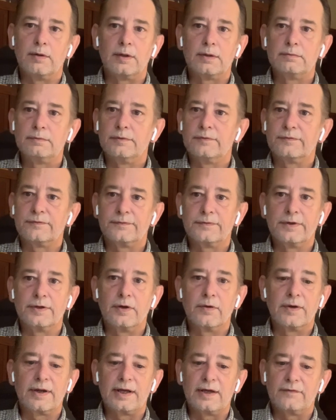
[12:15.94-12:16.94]
If you
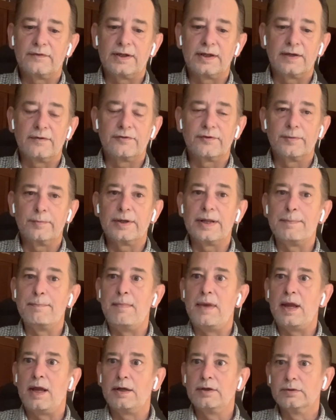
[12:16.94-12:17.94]
don't have to have somebody
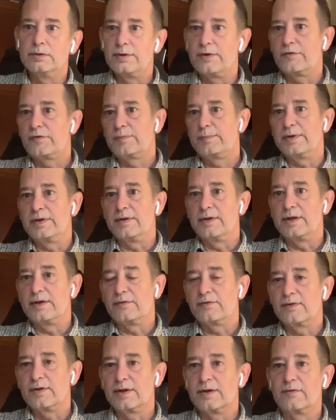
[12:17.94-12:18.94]
manually spin these
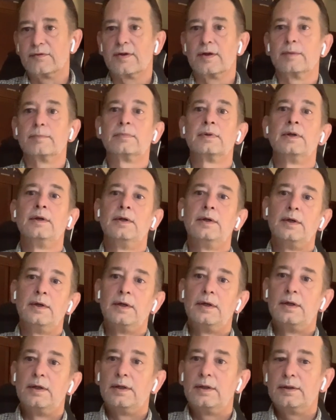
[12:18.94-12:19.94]
things up,
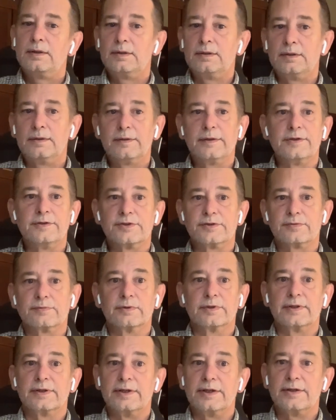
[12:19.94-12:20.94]
you just
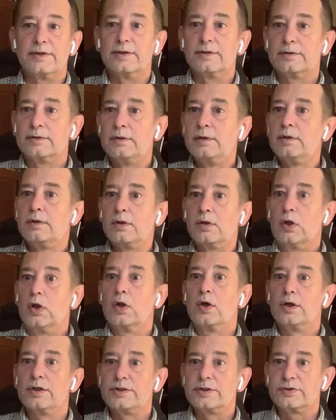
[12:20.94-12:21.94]
really need to
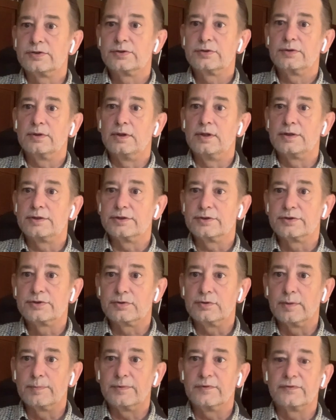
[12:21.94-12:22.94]
launch a
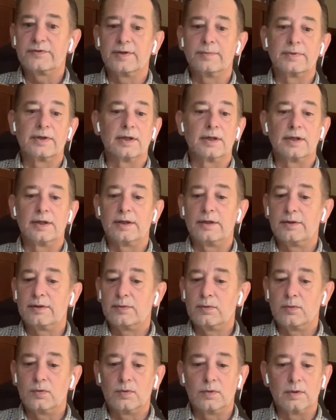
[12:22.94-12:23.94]
script of some kind,
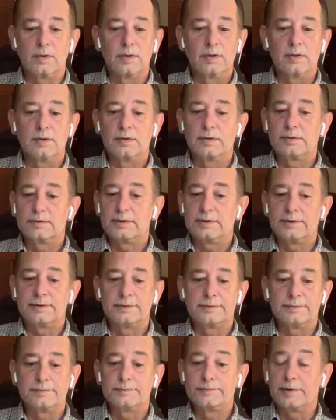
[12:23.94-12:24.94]
or
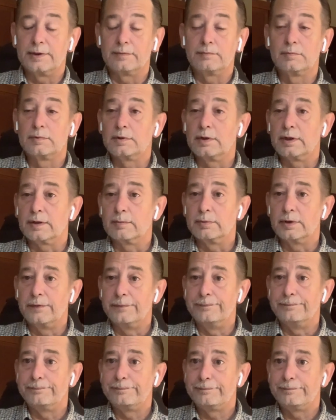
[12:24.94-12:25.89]
click a button.